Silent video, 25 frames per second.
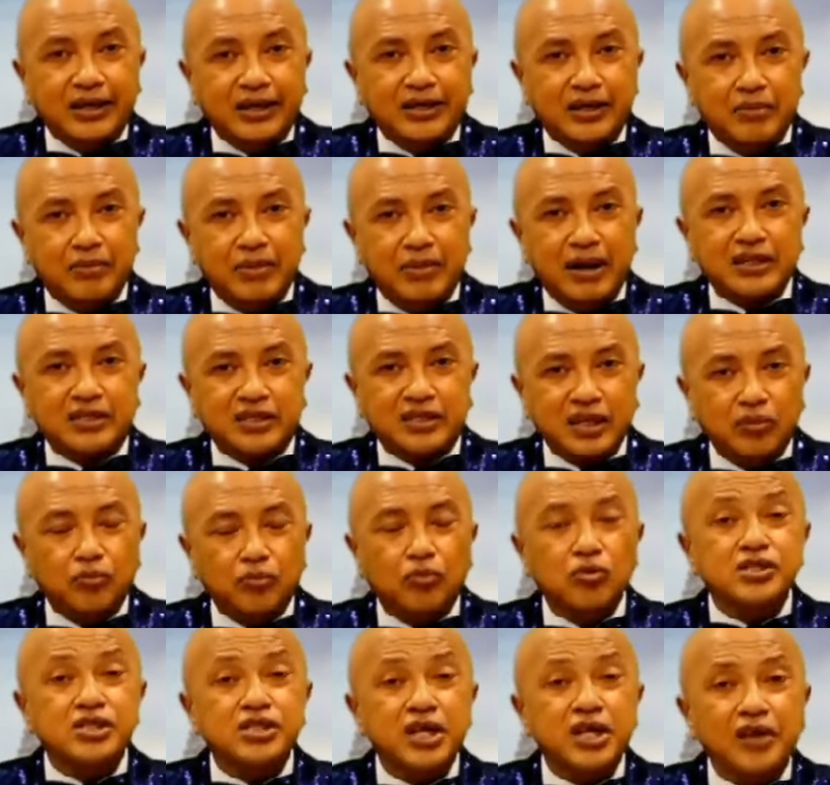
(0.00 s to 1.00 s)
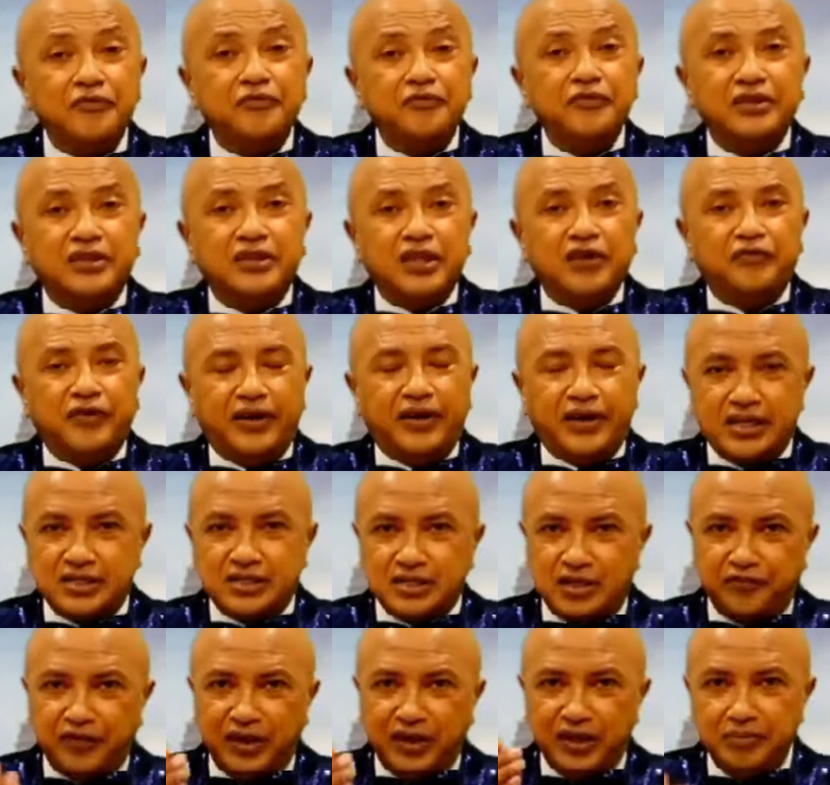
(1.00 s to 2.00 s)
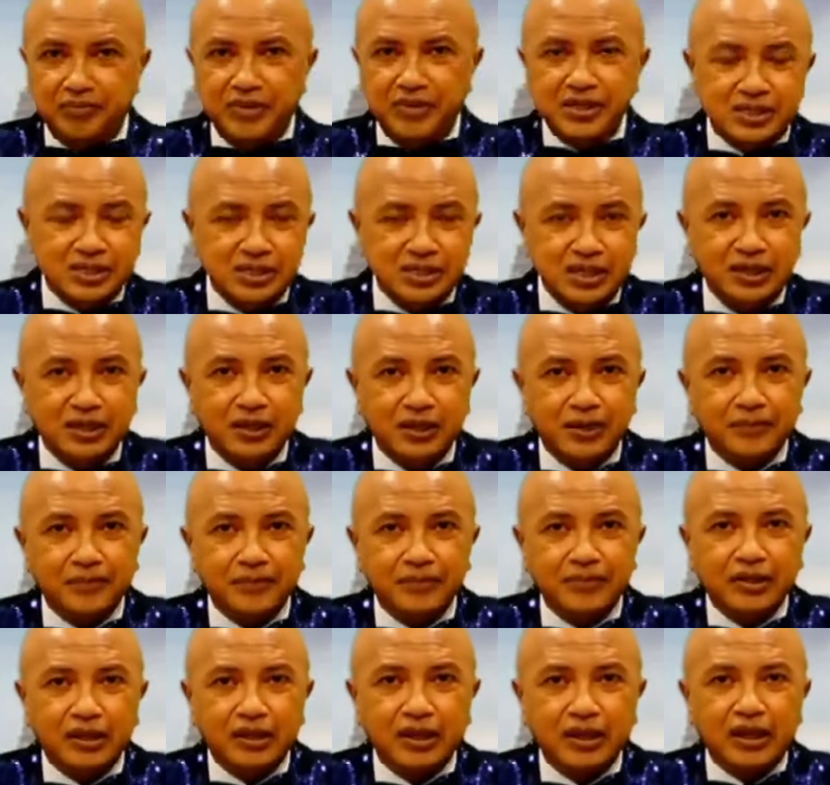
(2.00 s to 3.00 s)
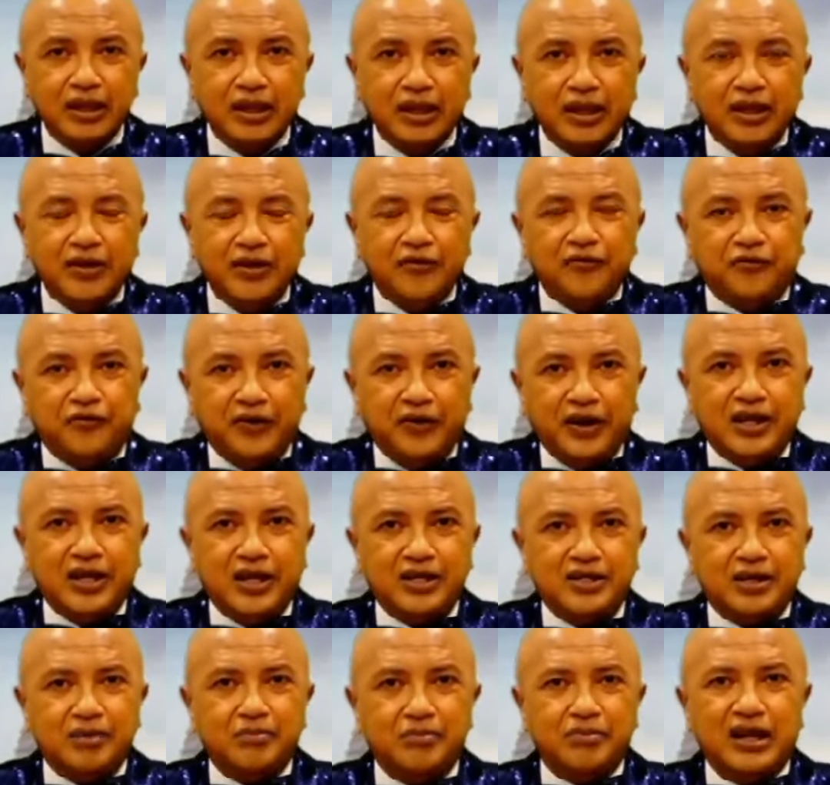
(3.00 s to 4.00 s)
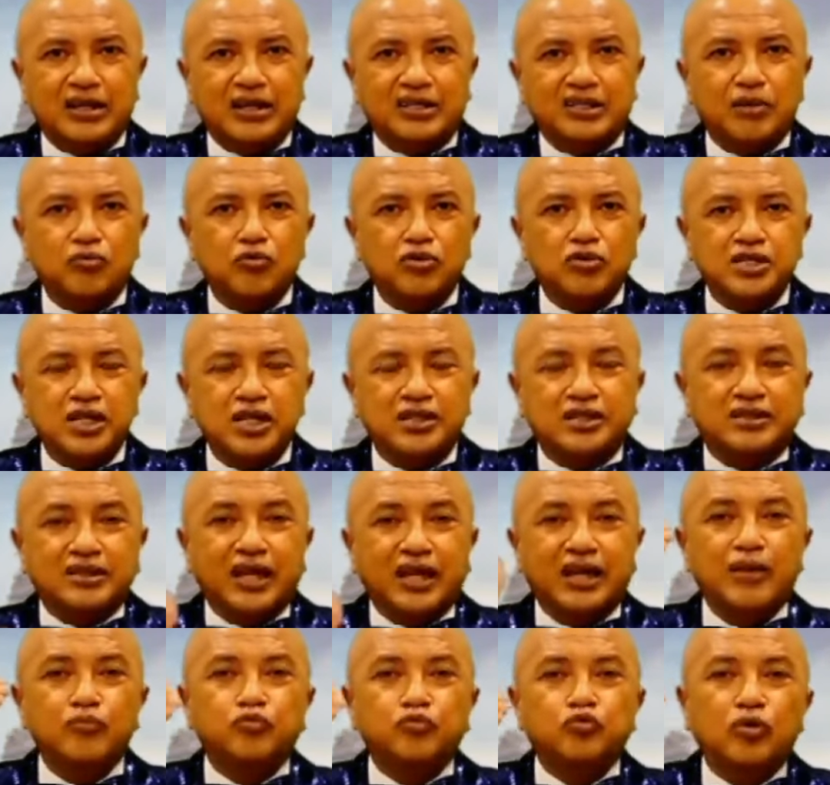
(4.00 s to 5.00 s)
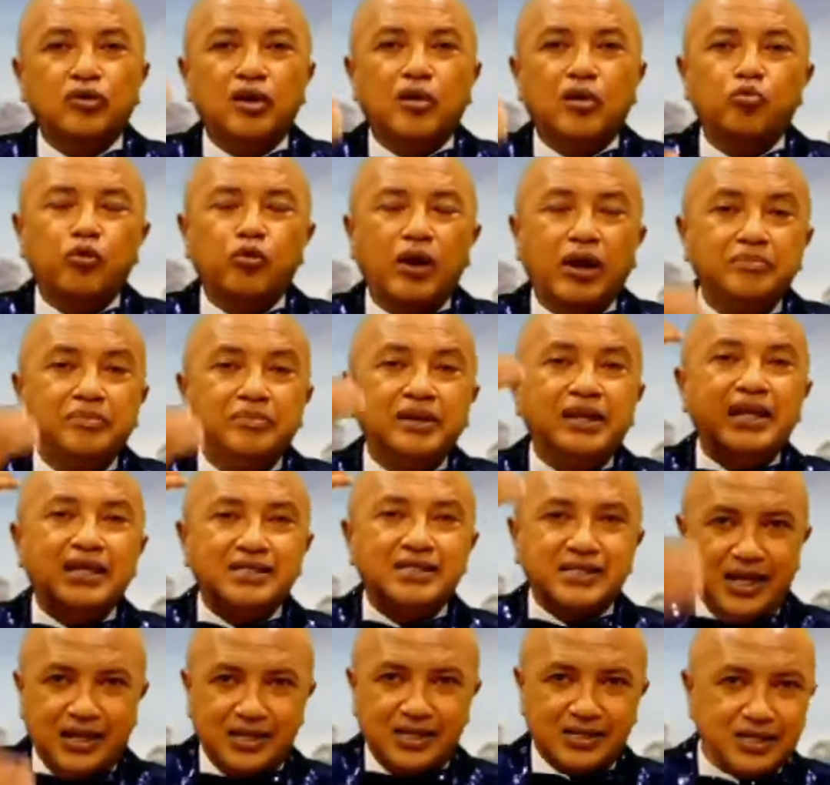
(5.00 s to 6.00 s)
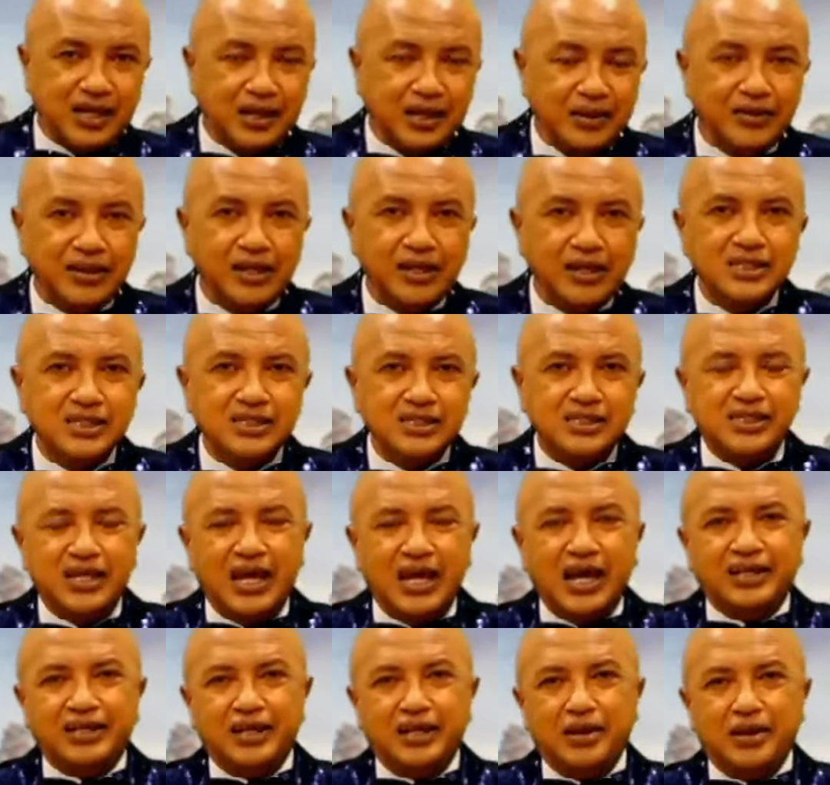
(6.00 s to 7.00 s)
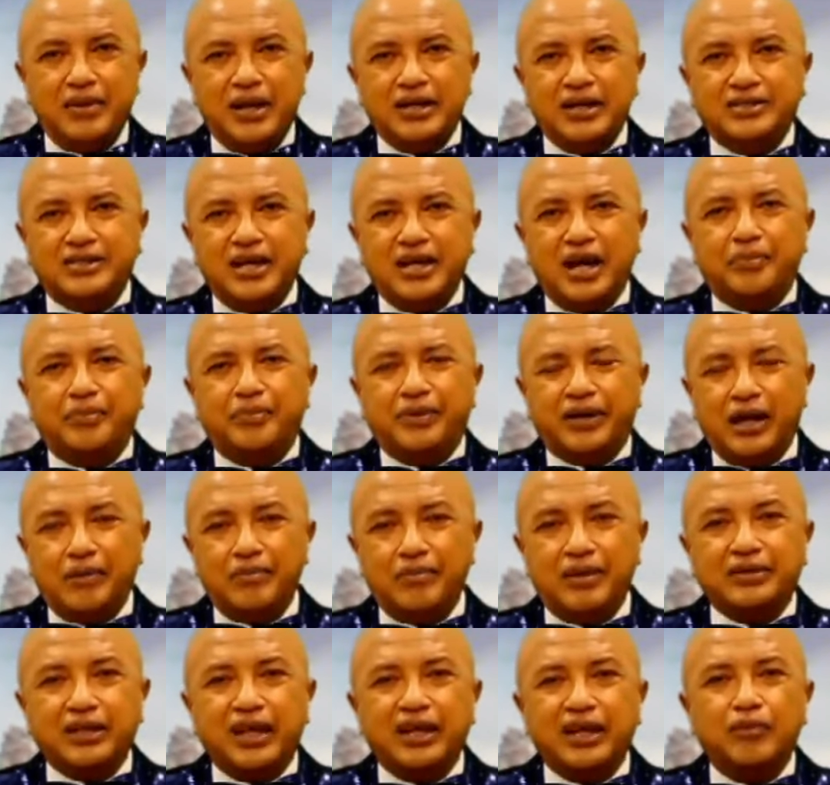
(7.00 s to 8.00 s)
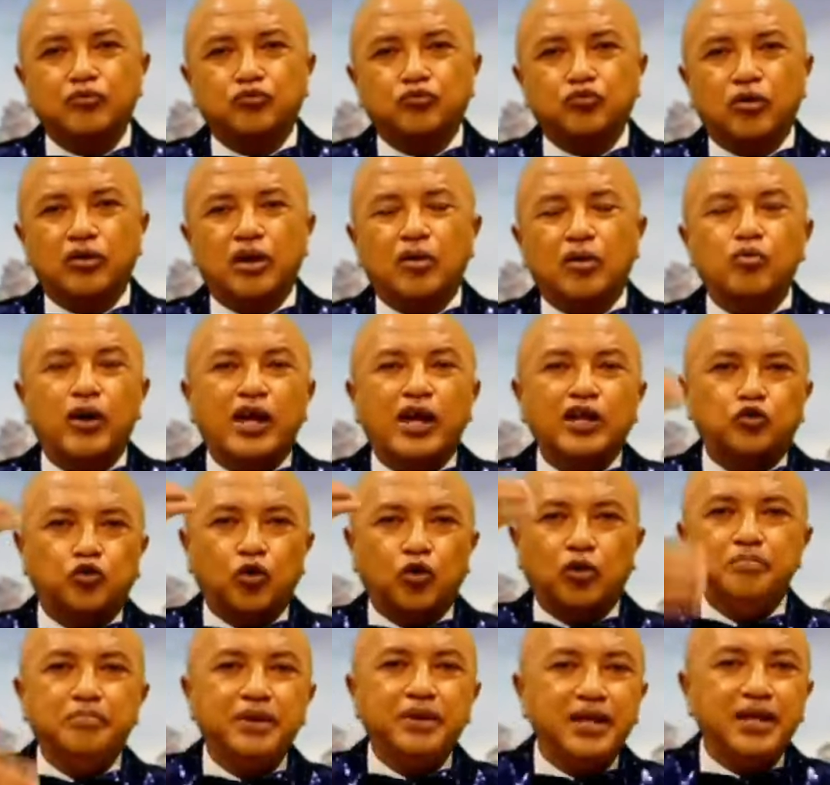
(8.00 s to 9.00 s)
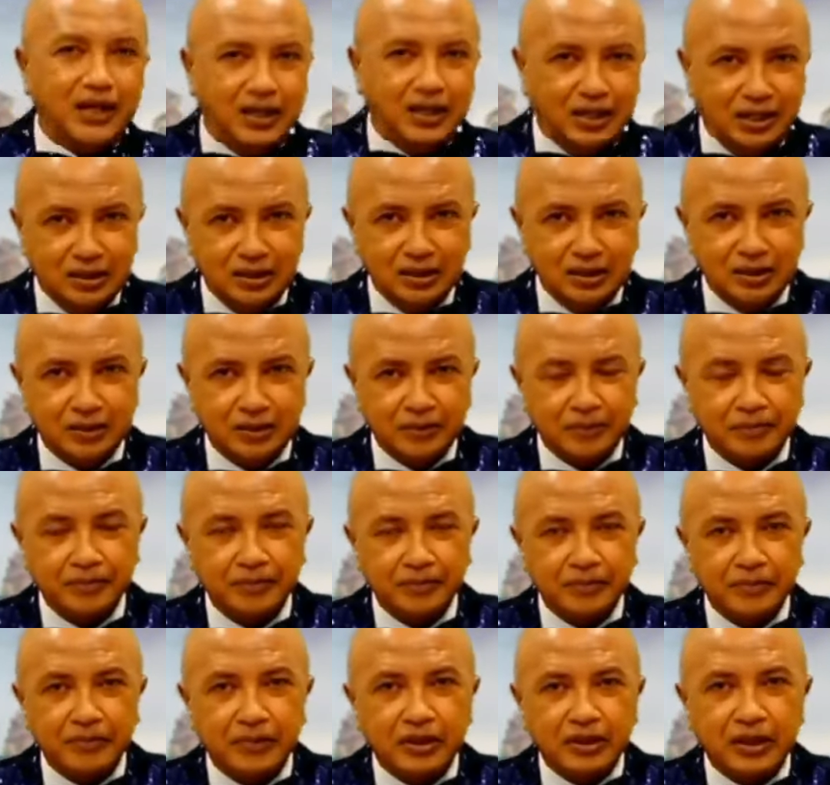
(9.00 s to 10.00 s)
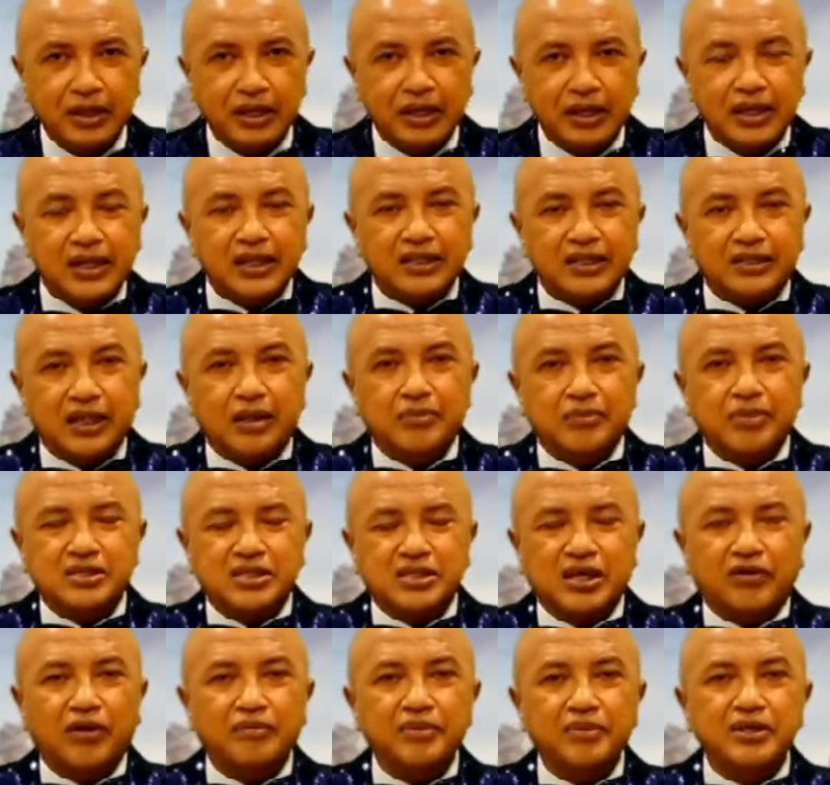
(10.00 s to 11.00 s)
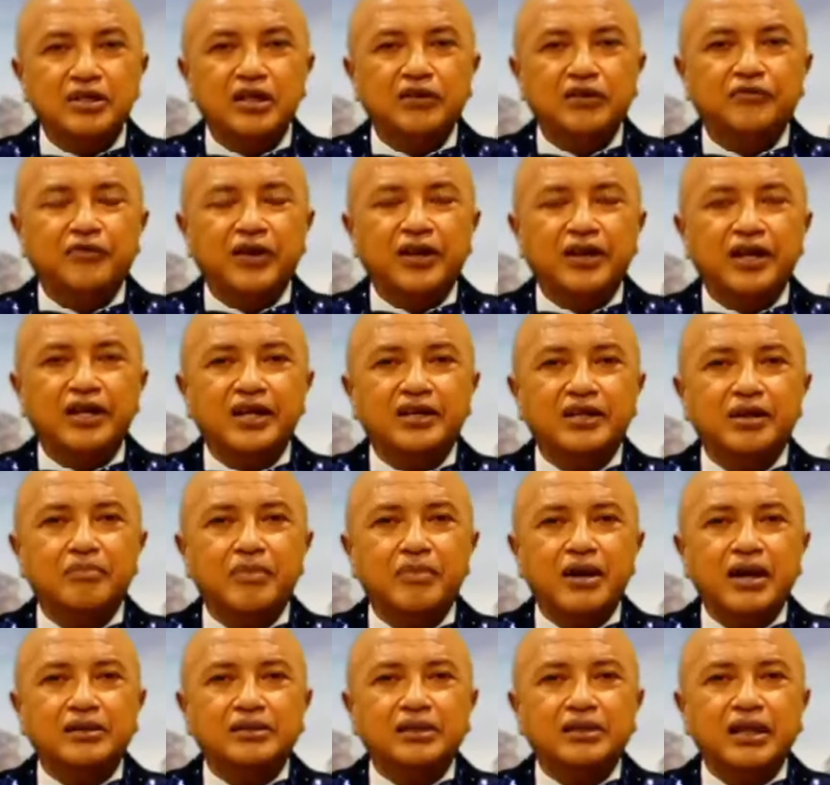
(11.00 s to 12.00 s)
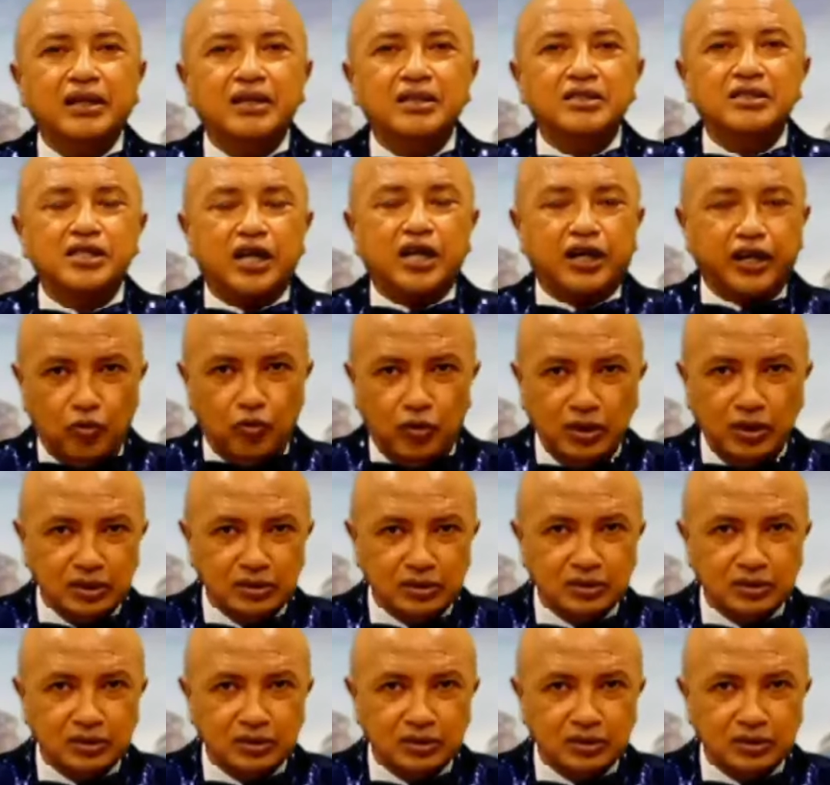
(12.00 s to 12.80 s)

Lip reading: And the God of Moses, he explained the God of Moses in 1500 BCE and the God of Abraham in 2000 BCE. It's clear that their God,